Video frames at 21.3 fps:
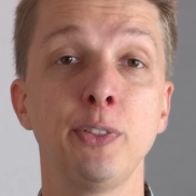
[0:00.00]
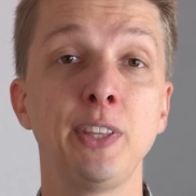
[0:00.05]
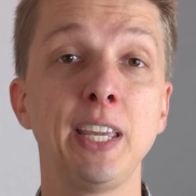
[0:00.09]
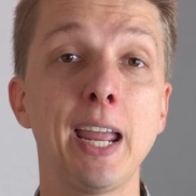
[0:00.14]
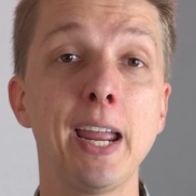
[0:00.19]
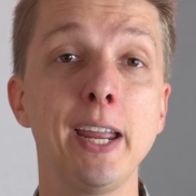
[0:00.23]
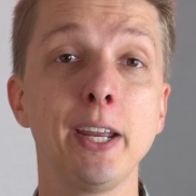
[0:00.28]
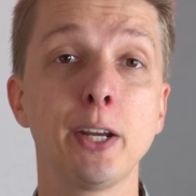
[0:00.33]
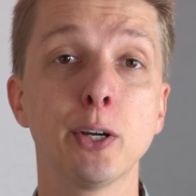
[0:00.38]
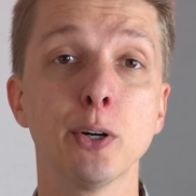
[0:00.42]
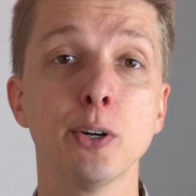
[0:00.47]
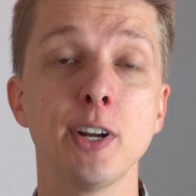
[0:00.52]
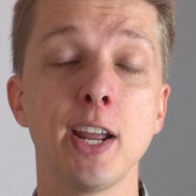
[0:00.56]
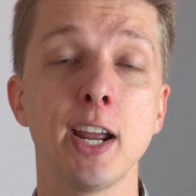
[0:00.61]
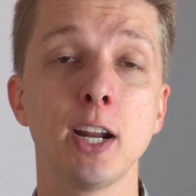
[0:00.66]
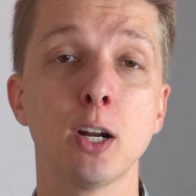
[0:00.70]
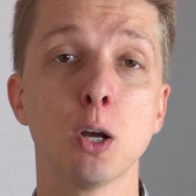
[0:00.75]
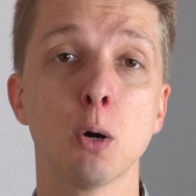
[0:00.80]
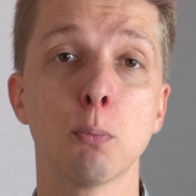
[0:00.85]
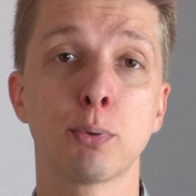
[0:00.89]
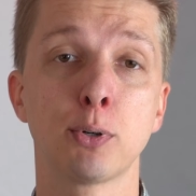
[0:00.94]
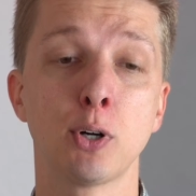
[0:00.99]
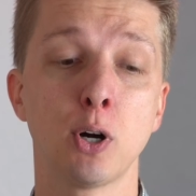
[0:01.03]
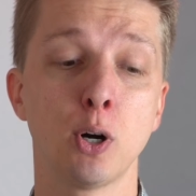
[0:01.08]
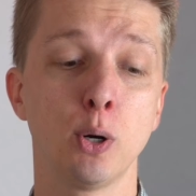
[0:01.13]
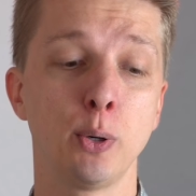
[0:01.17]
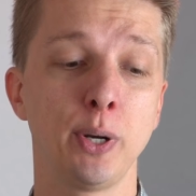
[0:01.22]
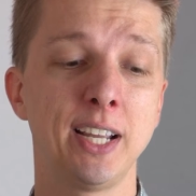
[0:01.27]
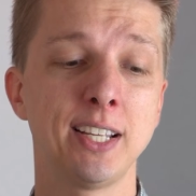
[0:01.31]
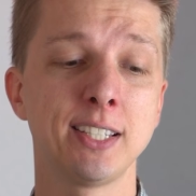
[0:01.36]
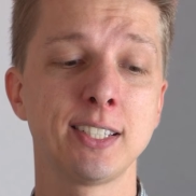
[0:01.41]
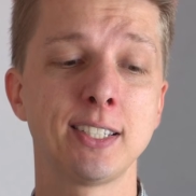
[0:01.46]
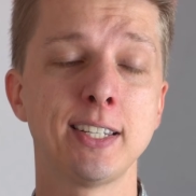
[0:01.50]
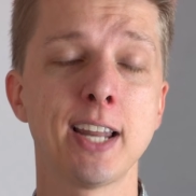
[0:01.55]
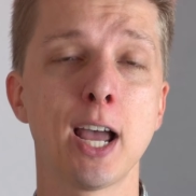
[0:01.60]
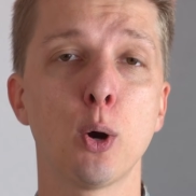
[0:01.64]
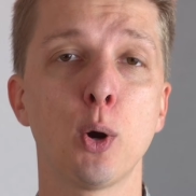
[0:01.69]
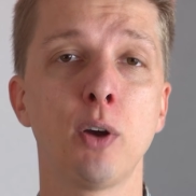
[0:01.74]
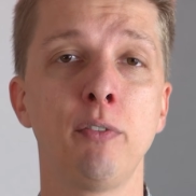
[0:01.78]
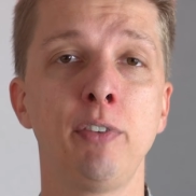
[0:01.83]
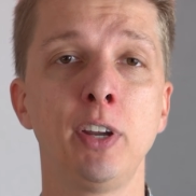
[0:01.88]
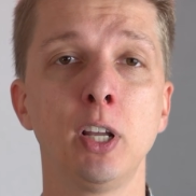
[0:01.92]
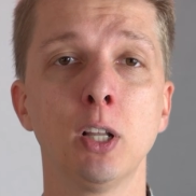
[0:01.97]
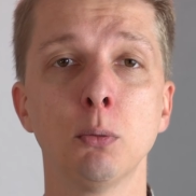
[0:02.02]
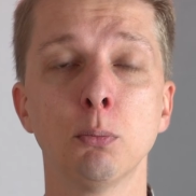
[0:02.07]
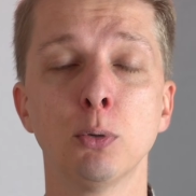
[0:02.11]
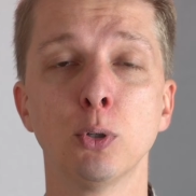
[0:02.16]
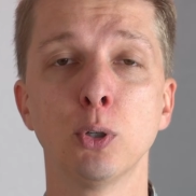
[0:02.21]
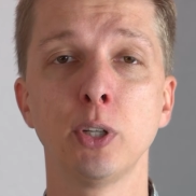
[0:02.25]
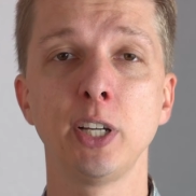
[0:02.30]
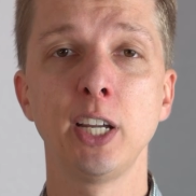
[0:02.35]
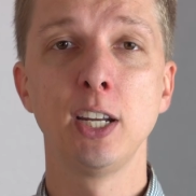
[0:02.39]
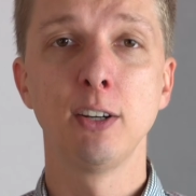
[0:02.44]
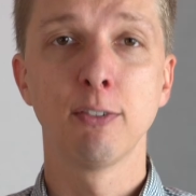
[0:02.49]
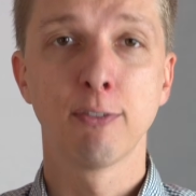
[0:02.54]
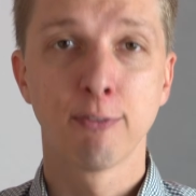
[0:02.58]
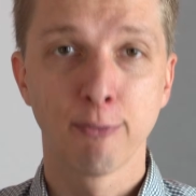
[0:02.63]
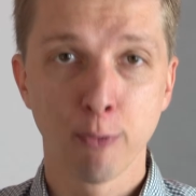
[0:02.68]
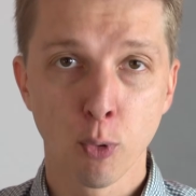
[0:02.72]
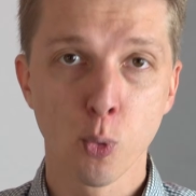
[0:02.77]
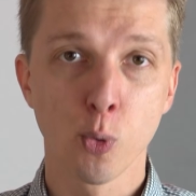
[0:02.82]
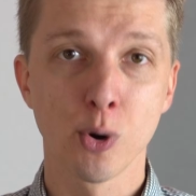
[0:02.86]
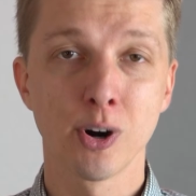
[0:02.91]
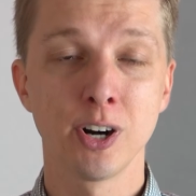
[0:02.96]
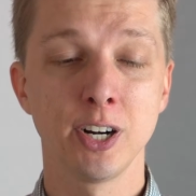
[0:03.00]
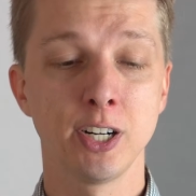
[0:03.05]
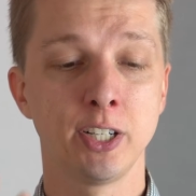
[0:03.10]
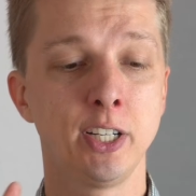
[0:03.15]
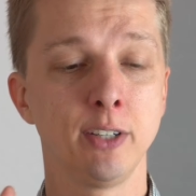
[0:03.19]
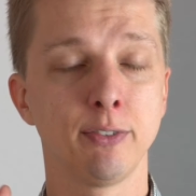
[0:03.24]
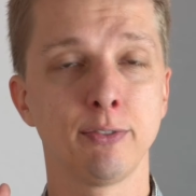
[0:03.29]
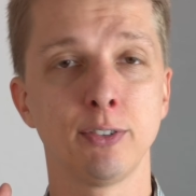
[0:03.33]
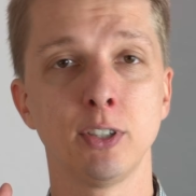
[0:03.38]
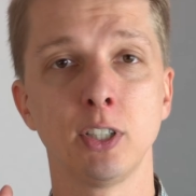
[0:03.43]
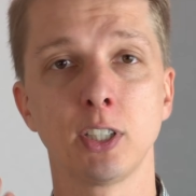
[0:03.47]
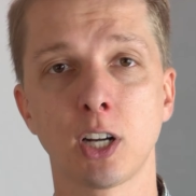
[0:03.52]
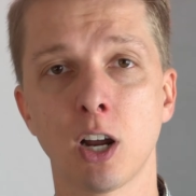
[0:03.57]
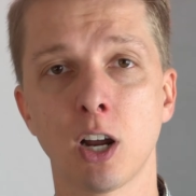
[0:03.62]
the Anker Nano Pro is now available in 4 different